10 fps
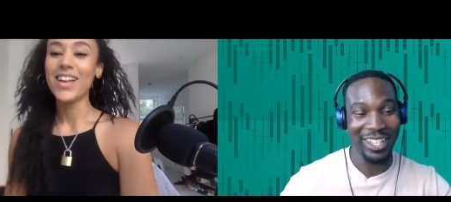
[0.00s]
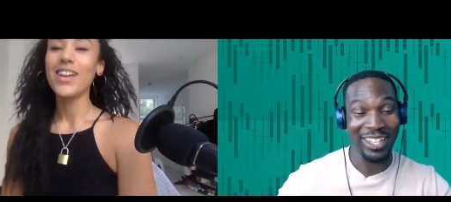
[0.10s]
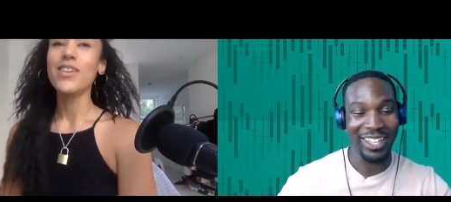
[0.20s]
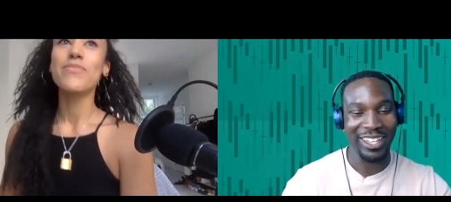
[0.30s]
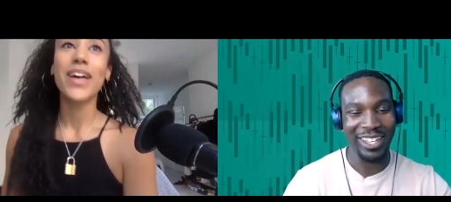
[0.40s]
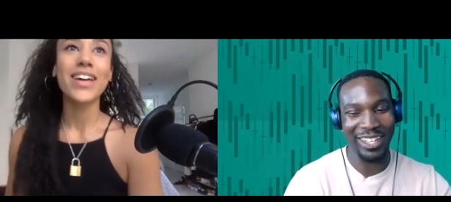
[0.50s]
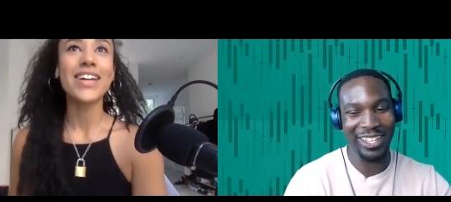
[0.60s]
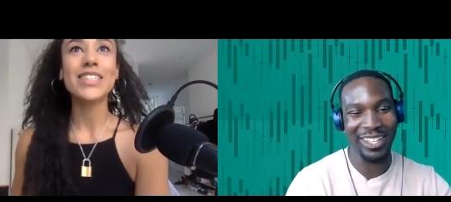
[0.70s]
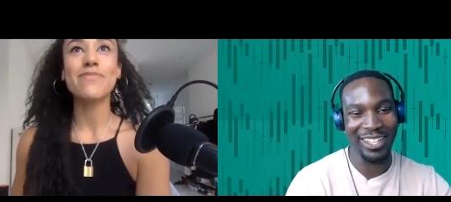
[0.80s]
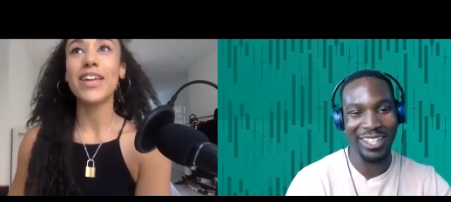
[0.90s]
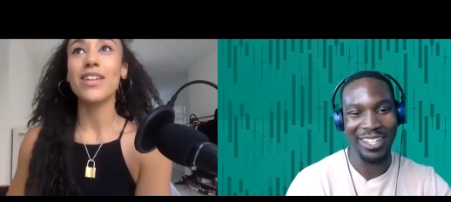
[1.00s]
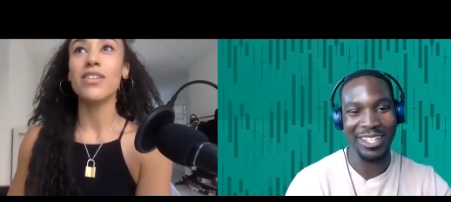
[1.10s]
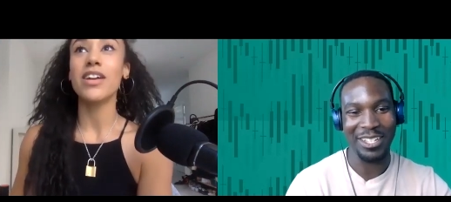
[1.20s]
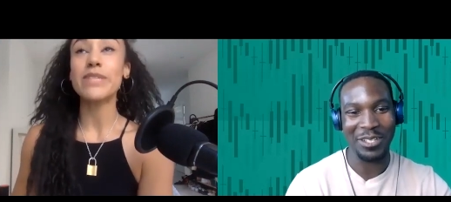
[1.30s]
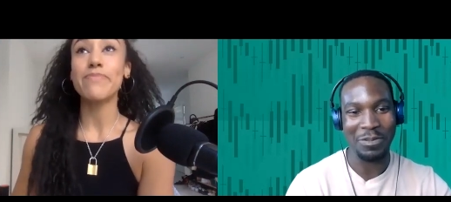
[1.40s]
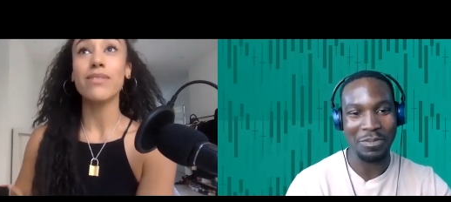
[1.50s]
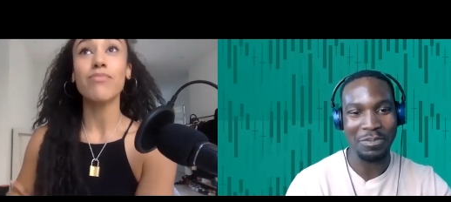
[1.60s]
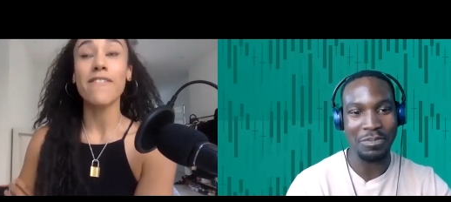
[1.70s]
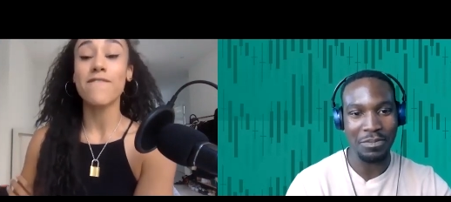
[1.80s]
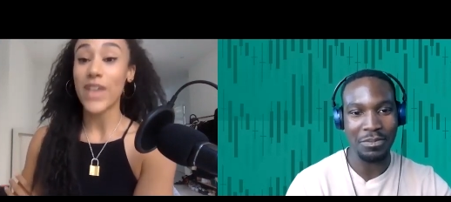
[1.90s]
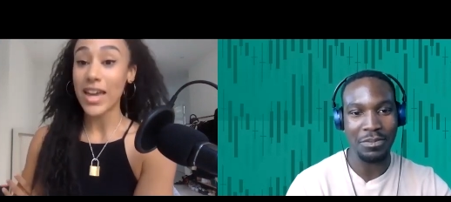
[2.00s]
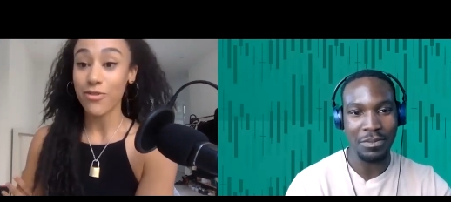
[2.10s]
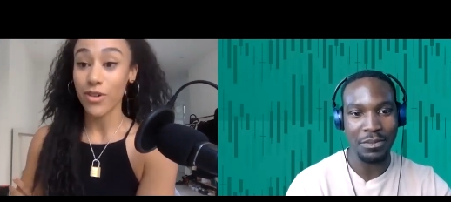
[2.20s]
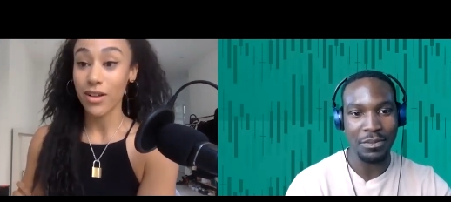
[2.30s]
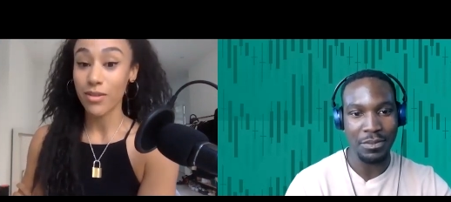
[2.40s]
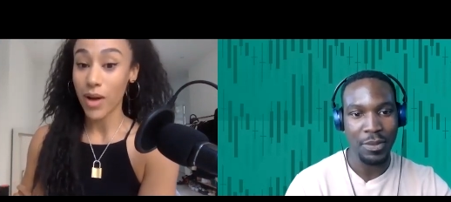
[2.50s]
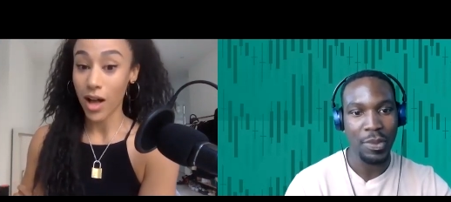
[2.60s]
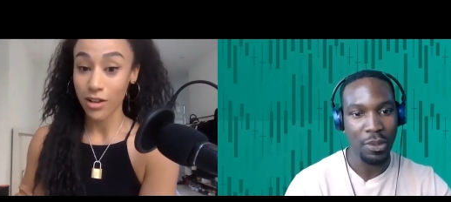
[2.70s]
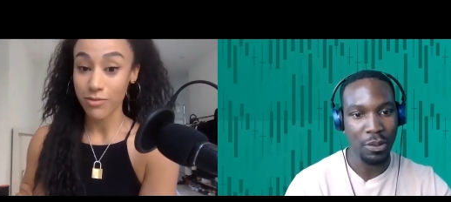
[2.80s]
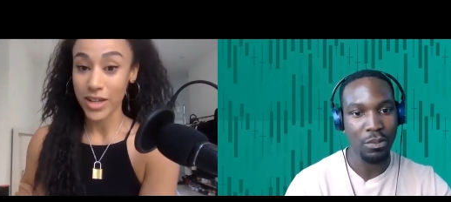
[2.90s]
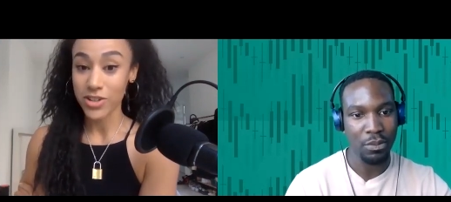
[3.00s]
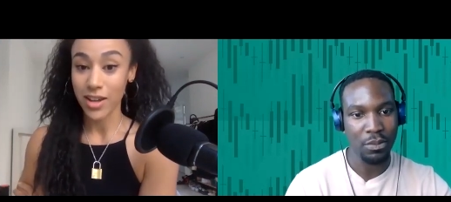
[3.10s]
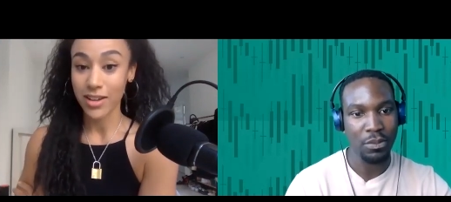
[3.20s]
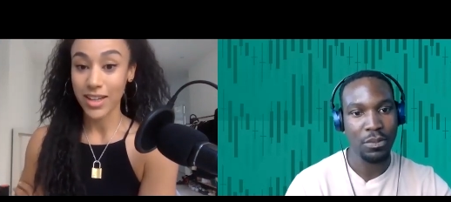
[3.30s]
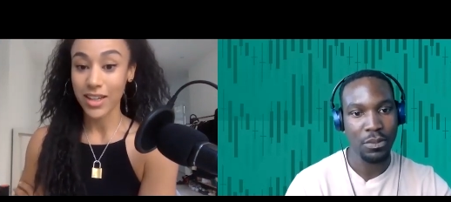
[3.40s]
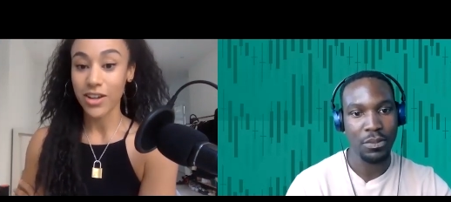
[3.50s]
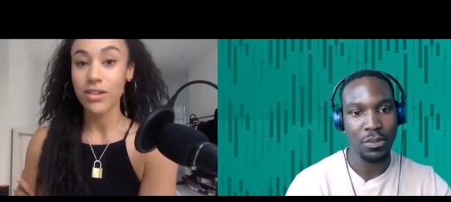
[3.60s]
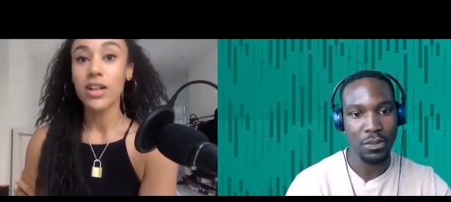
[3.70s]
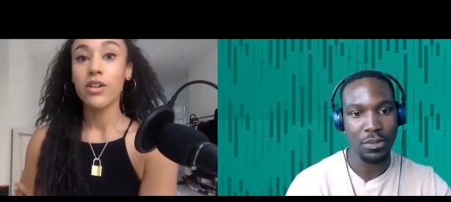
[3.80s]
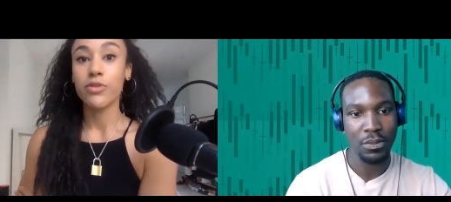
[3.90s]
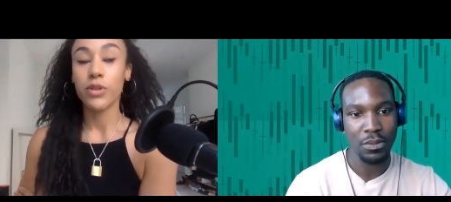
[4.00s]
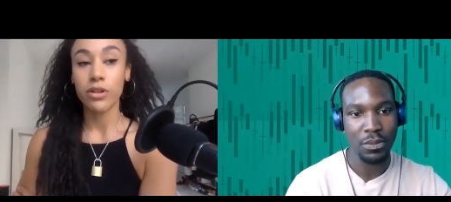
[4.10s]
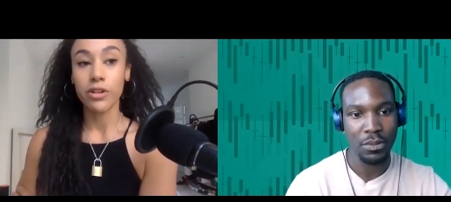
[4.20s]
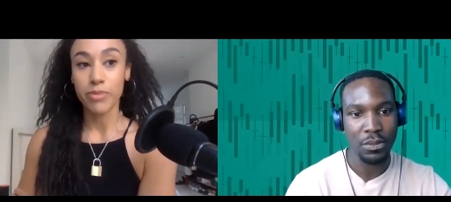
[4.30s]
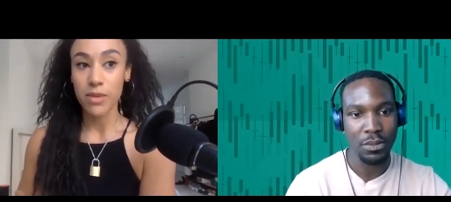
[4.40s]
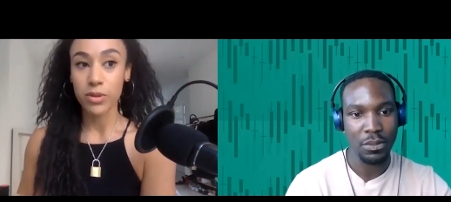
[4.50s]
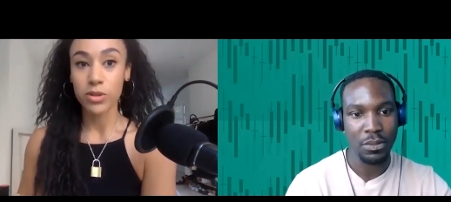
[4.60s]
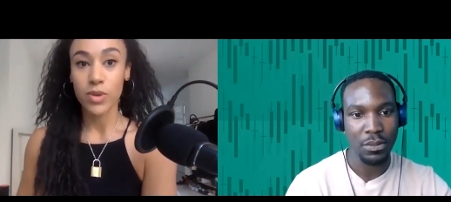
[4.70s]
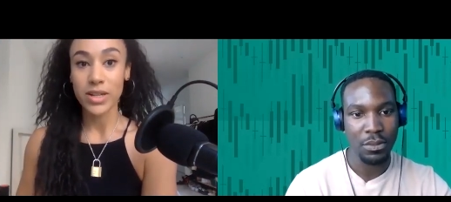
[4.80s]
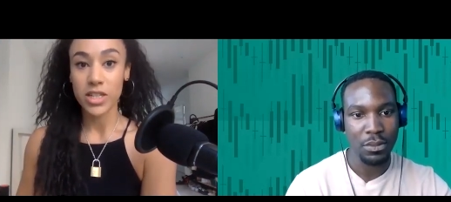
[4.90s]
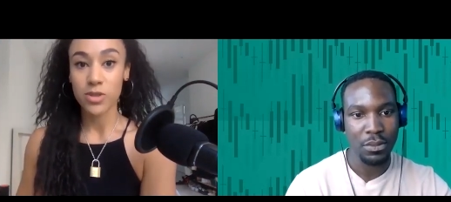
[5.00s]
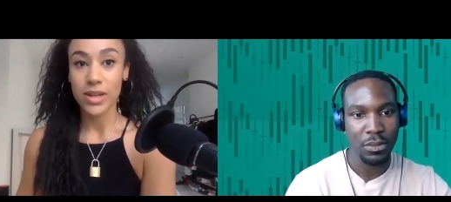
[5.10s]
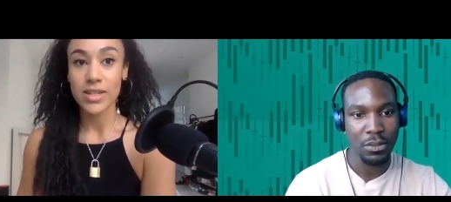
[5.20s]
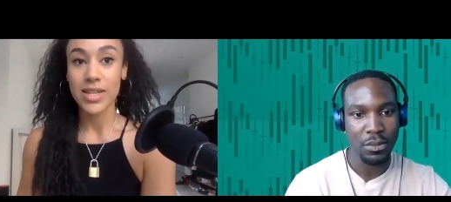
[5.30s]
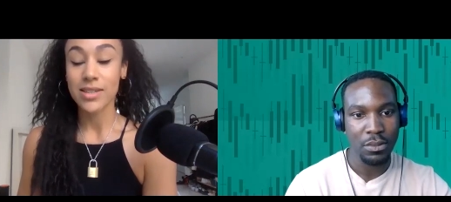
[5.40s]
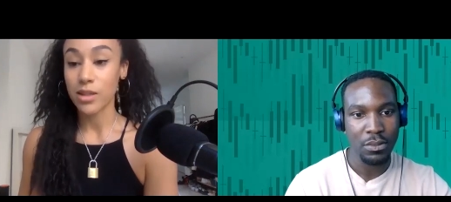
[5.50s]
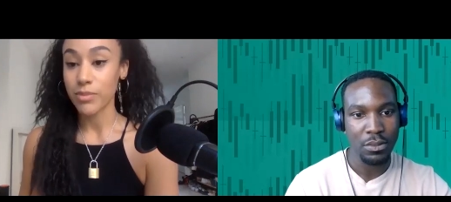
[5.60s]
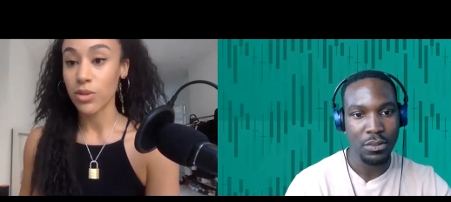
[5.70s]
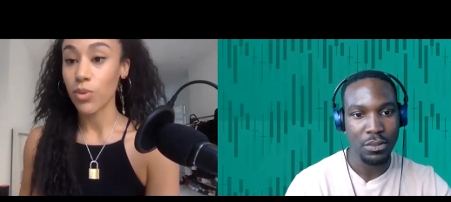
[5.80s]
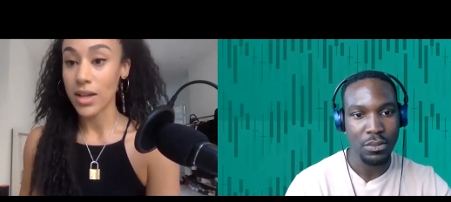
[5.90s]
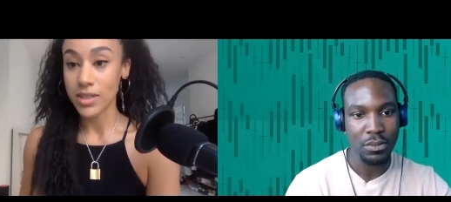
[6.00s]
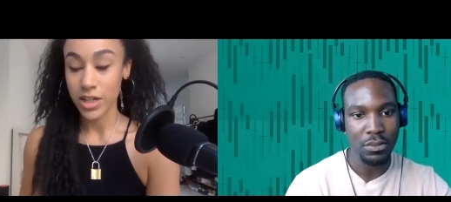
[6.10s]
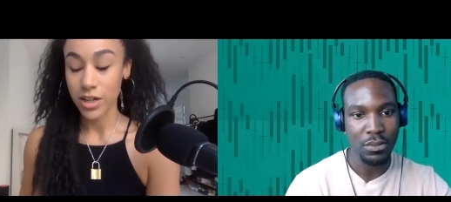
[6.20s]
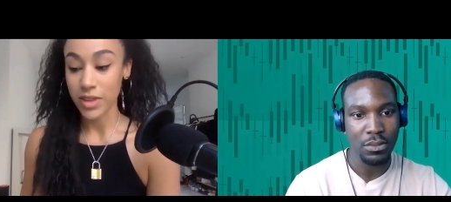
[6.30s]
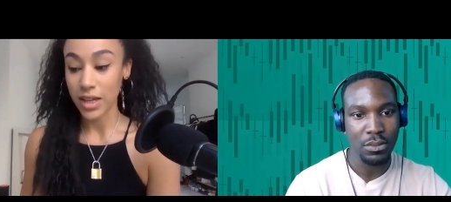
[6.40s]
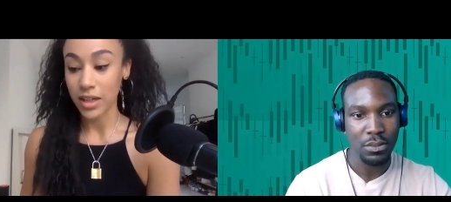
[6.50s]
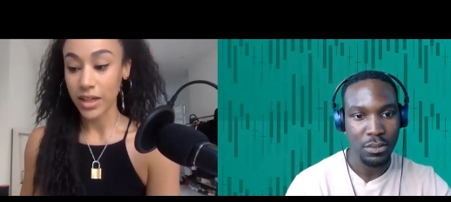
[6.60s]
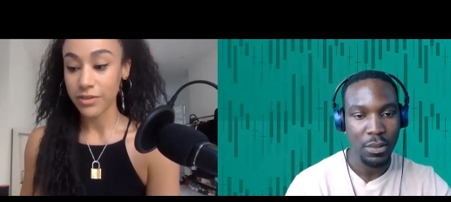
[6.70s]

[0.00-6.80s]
Speaker 1: Yeah, yeah, It's been, it's been my favorite part of my journey. Mm-hmm. You know, for a lot of people, 2020 is going to be the worst year of their life.